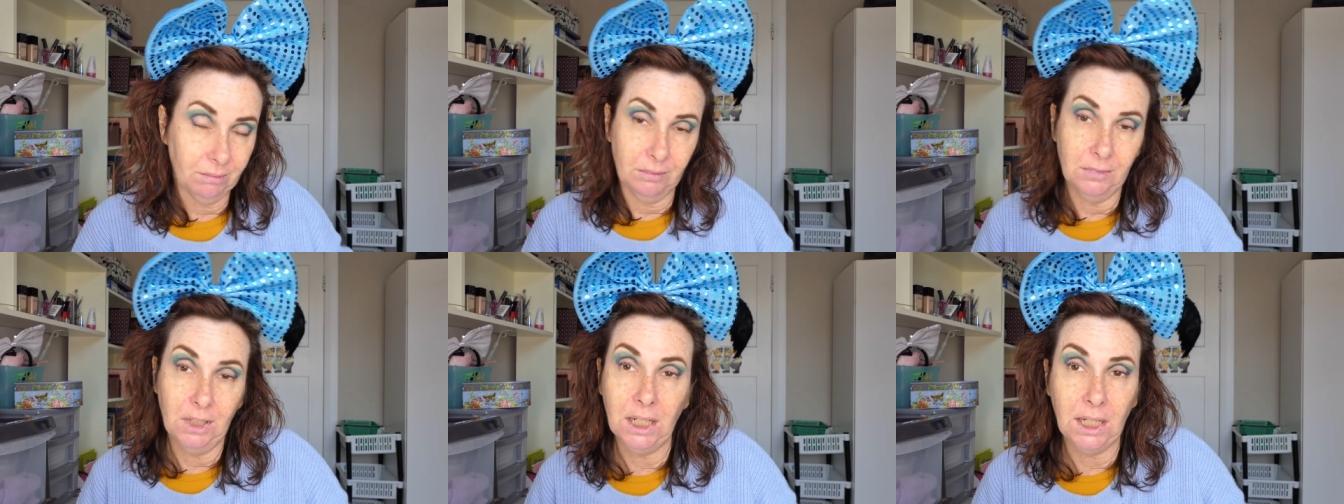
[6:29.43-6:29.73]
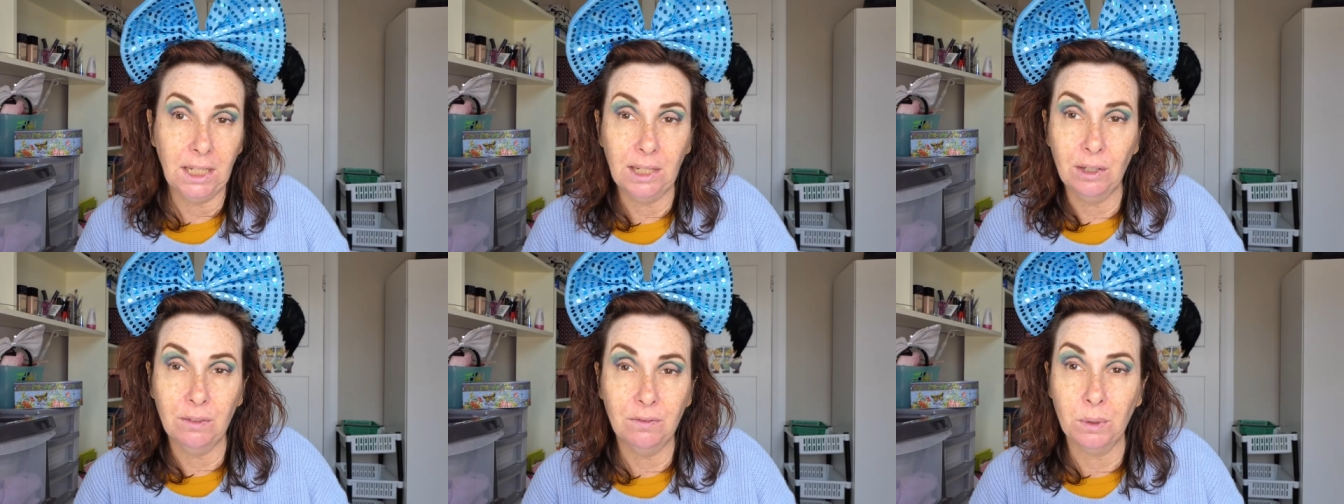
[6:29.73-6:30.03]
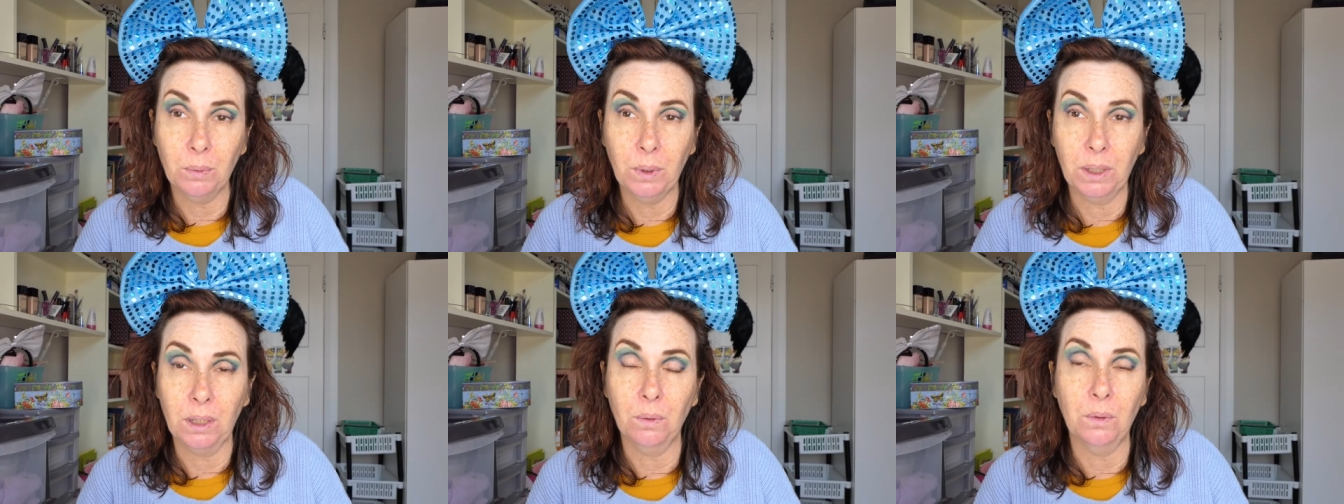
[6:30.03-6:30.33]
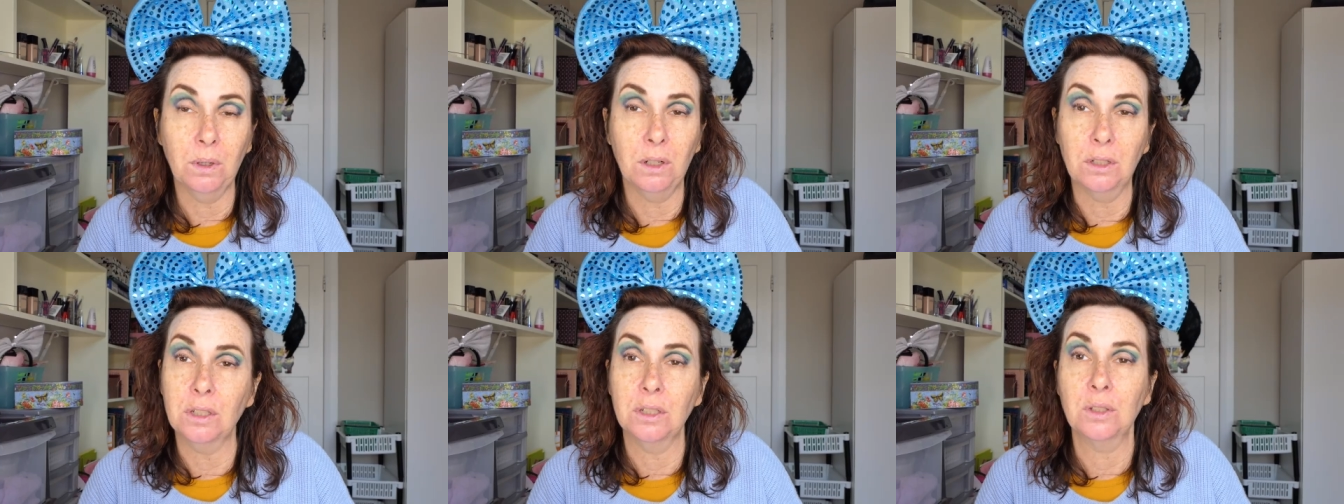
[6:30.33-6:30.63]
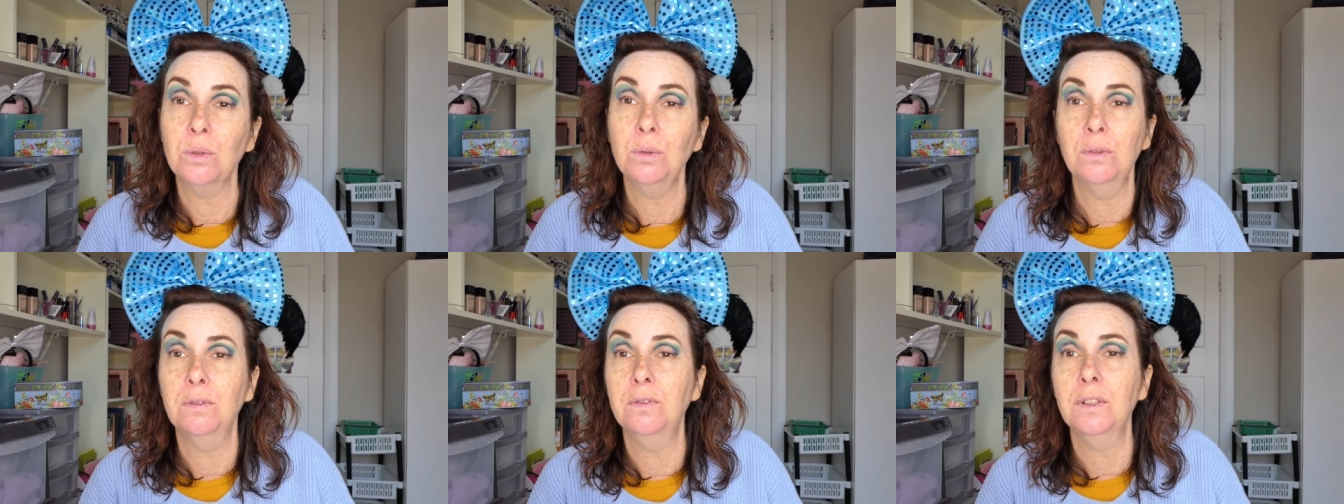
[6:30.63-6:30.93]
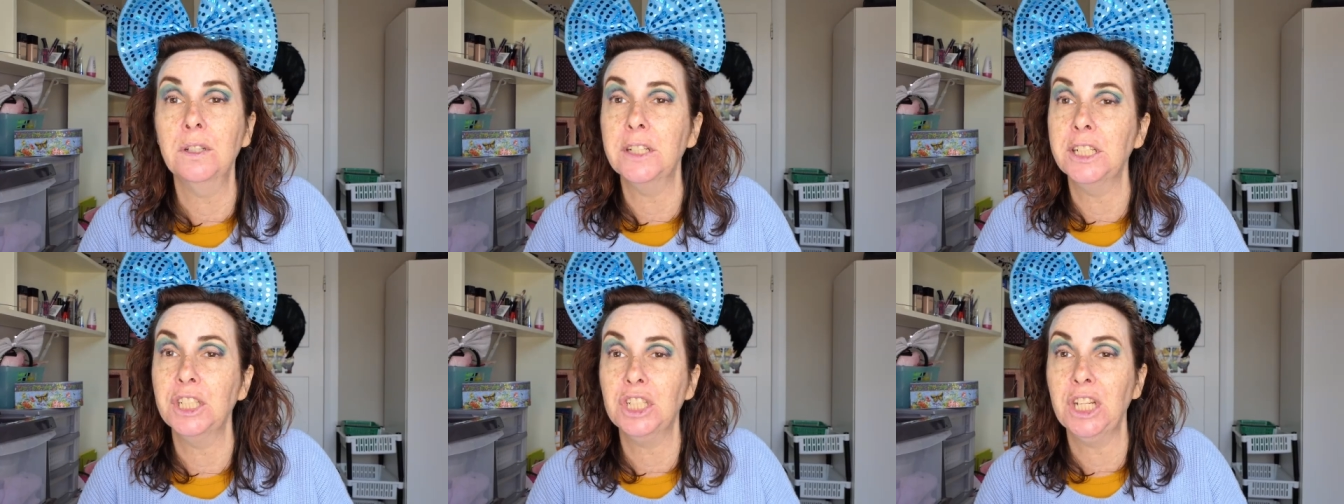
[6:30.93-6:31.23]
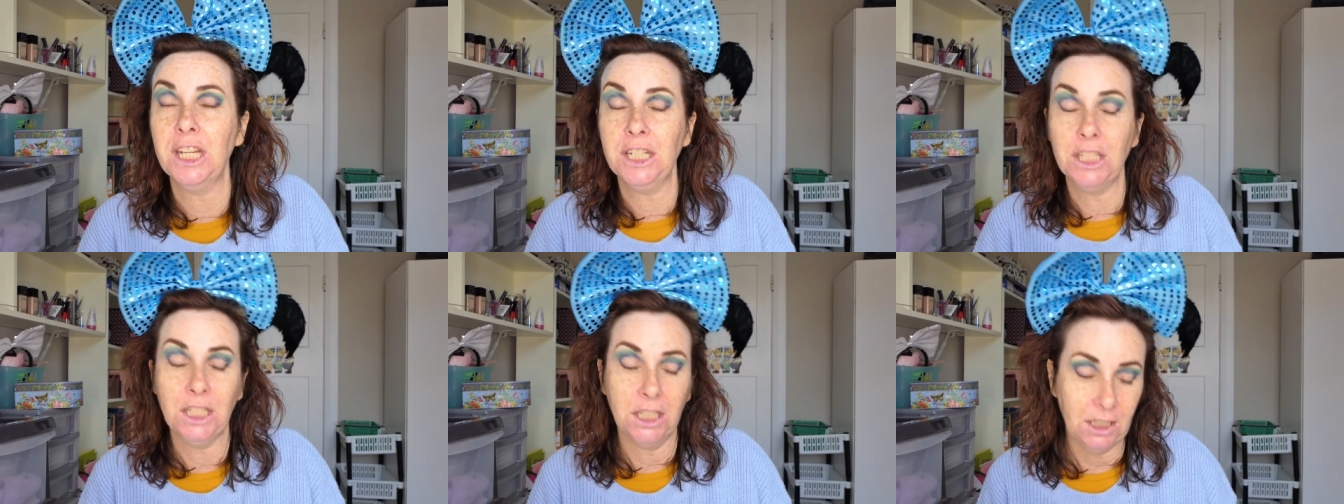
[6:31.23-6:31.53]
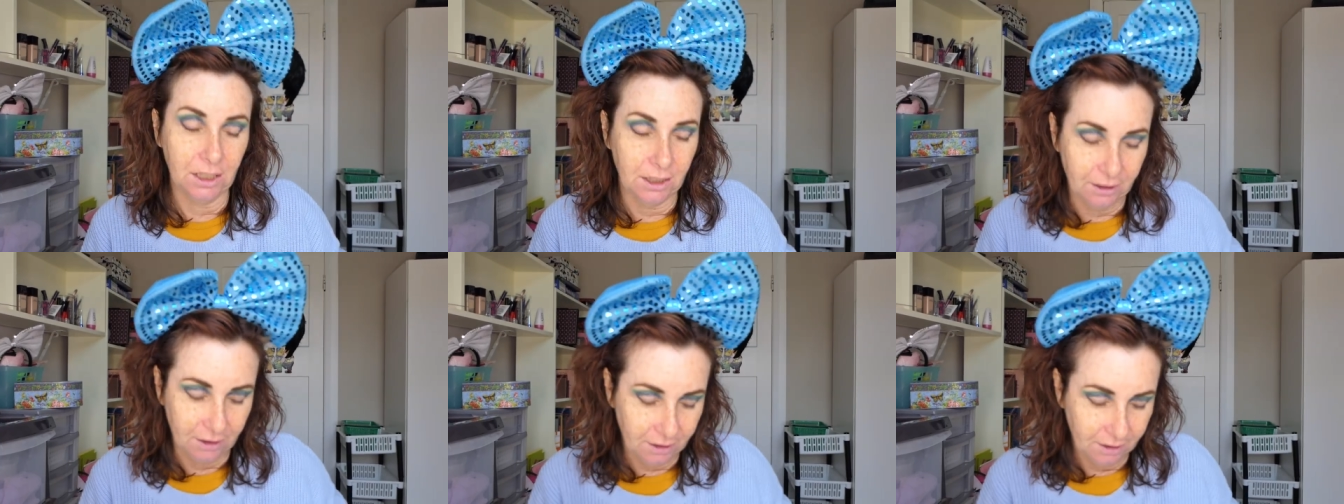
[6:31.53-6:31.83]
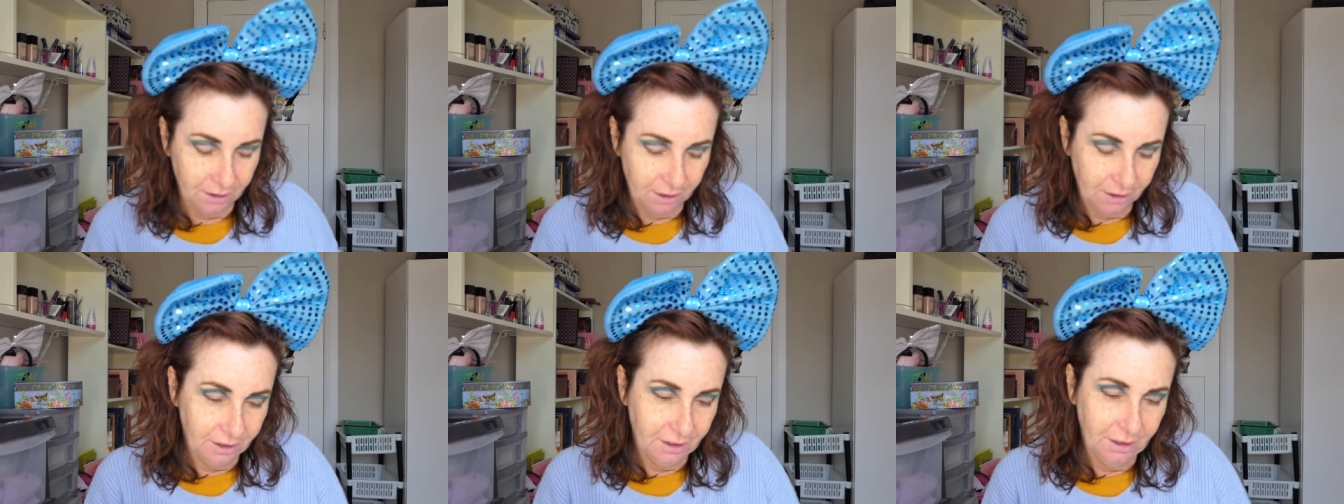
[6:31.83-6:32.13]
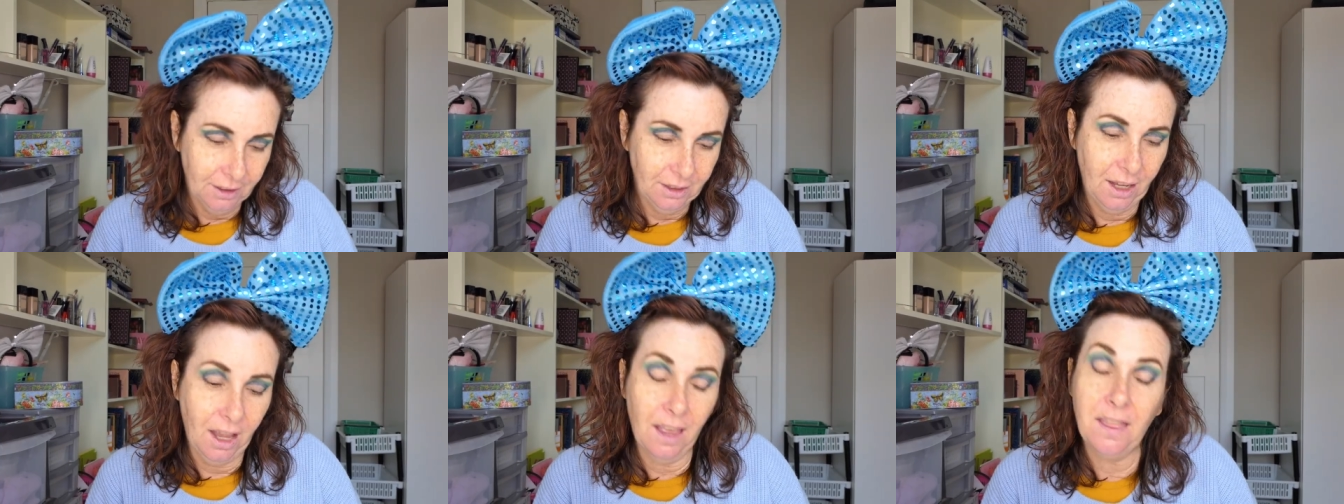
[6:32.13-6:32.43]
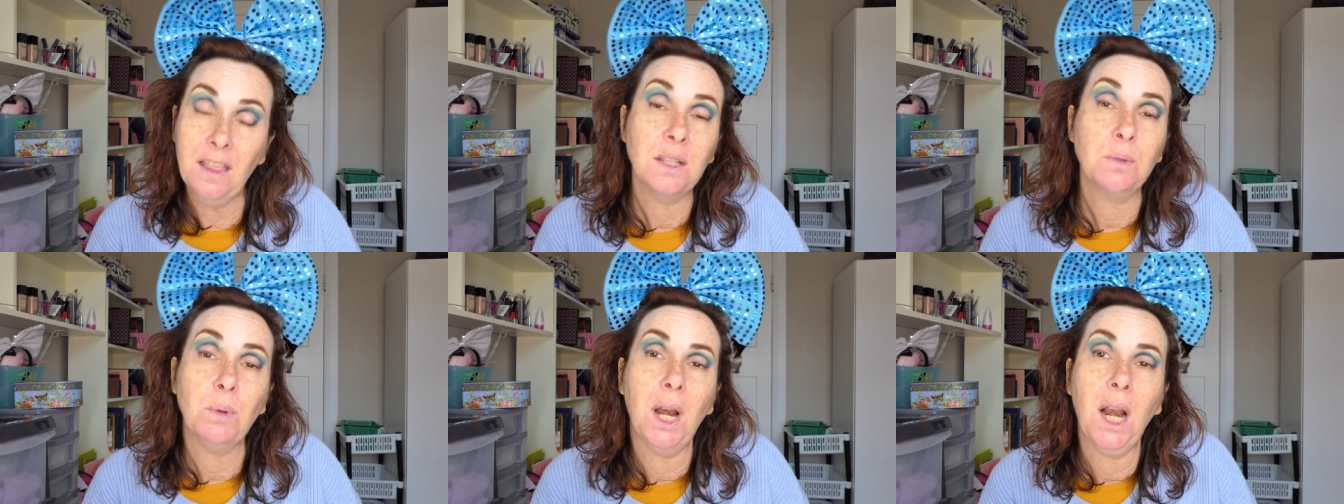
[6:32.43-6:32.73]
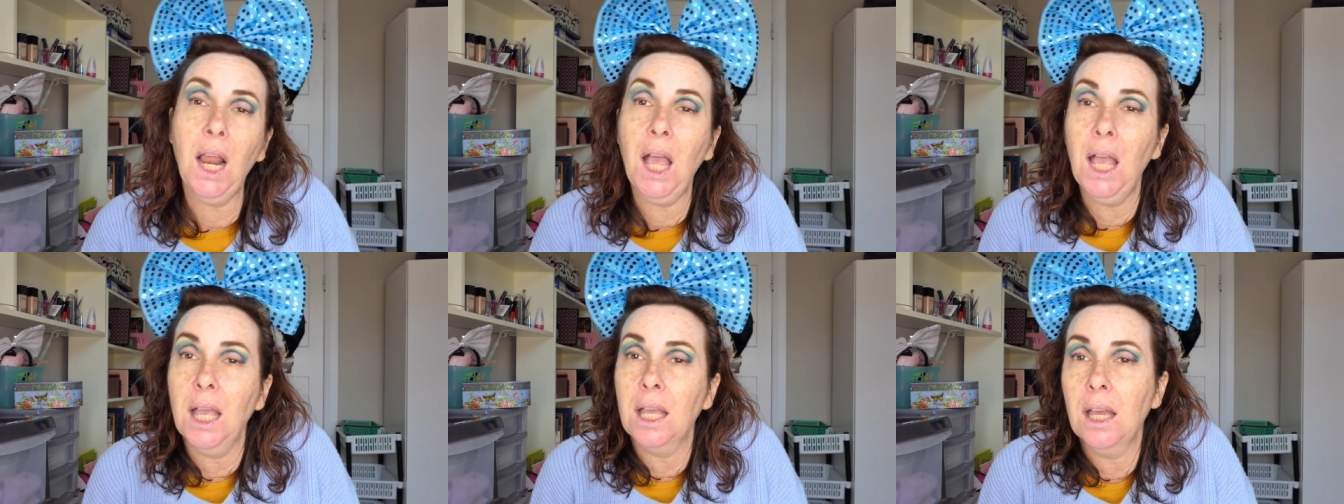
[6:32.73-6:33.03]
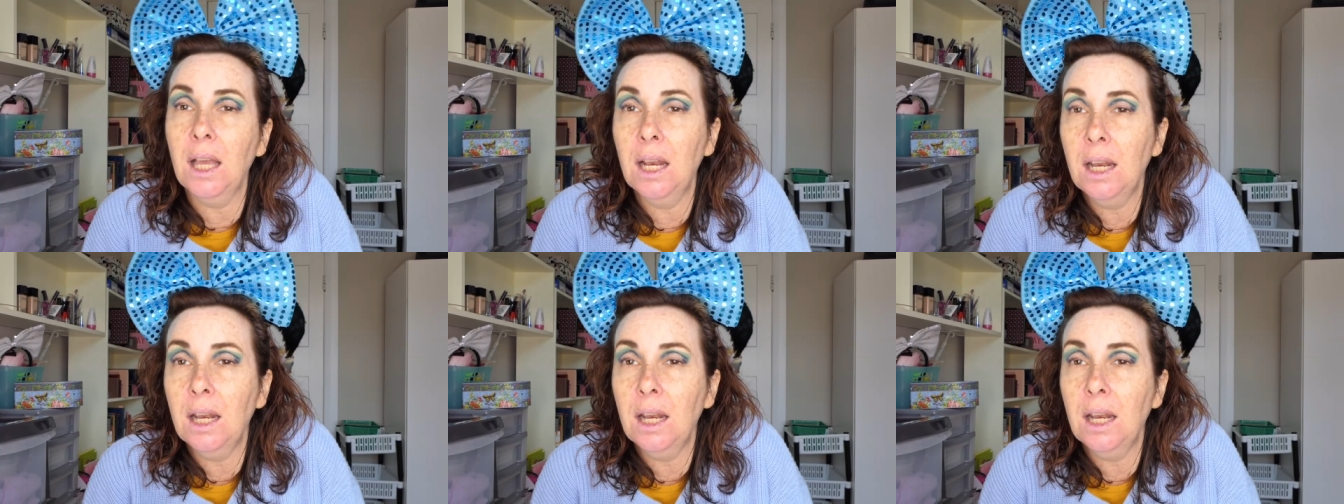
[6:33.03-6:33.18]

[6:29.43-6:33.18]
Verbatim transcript: nearly everyone I watch is all very chatty, and and that's what I like.